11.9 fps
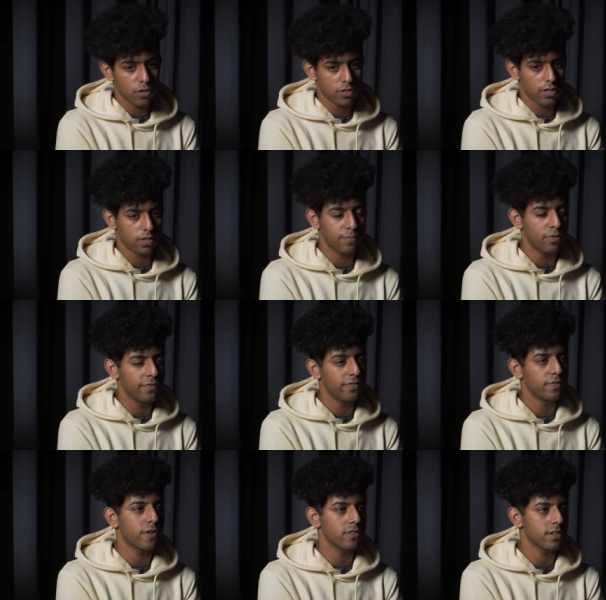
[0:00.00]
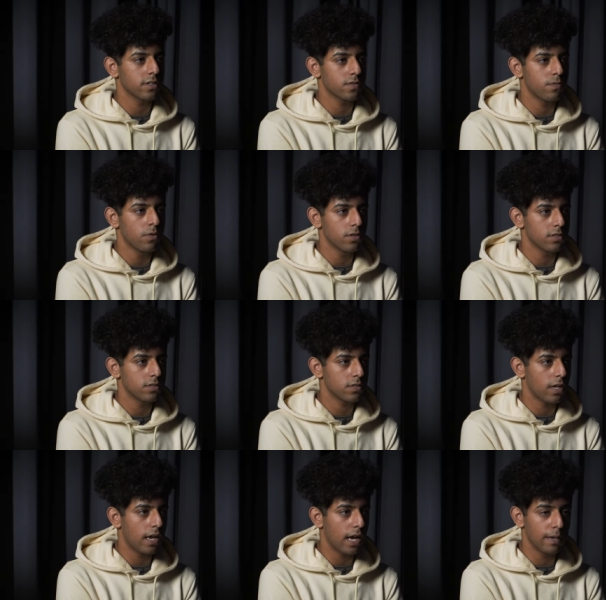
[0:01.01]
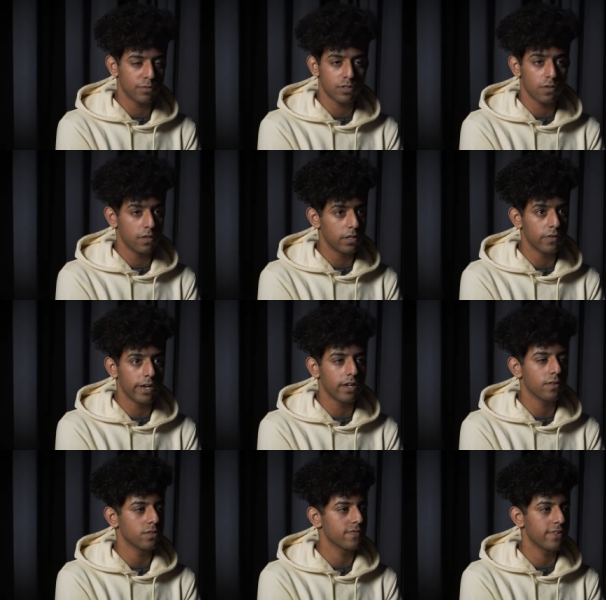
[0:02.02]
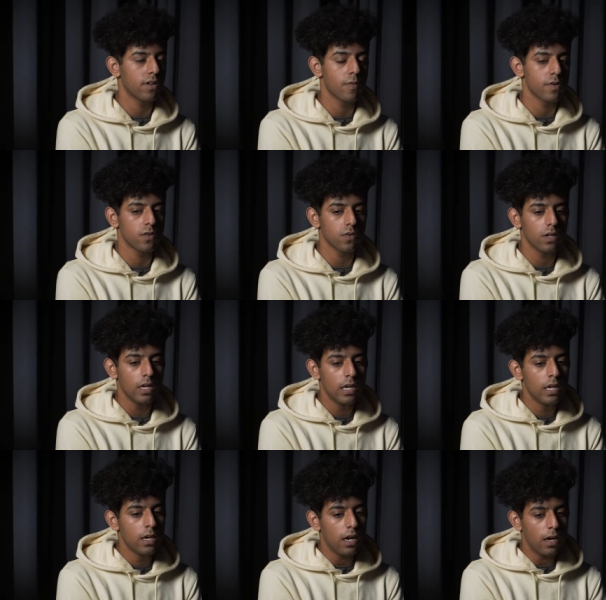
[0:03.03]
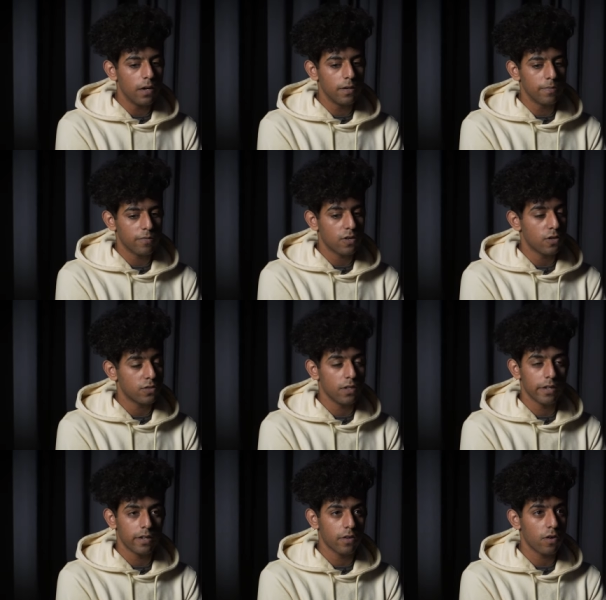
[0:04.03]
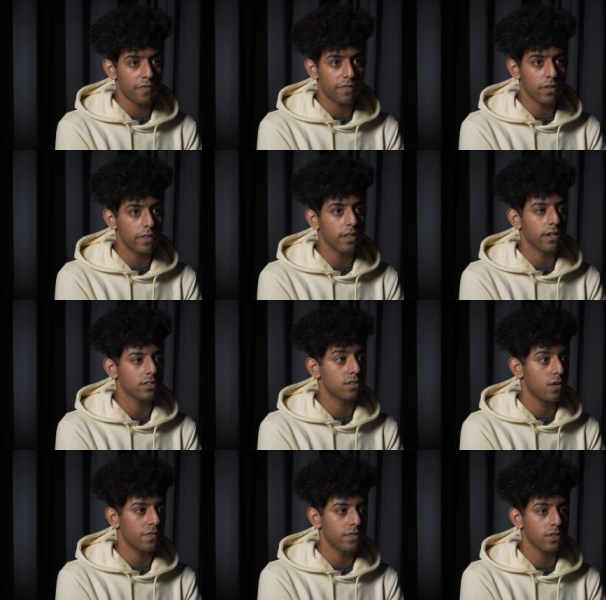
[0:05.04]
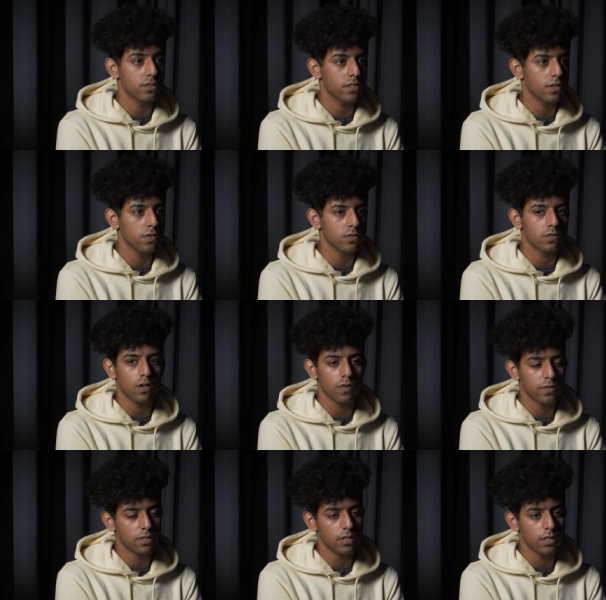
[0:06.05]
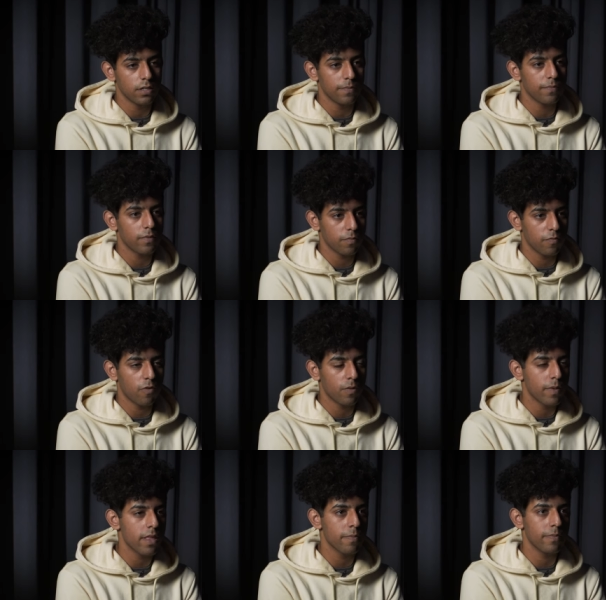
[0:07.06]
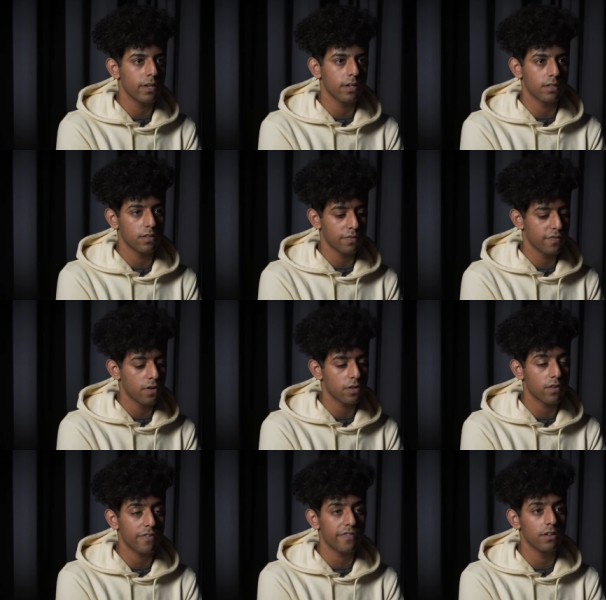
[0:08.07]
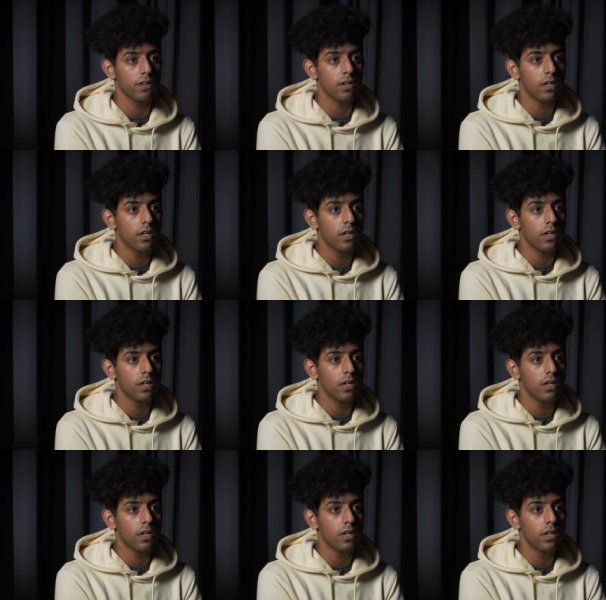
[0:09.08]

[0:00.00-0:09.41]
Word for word: project, the Broomfield project, was absolutely great. It was phenomenal. Um, got to learn a lot of new things, a lot of new skills, obviously one main being the photography.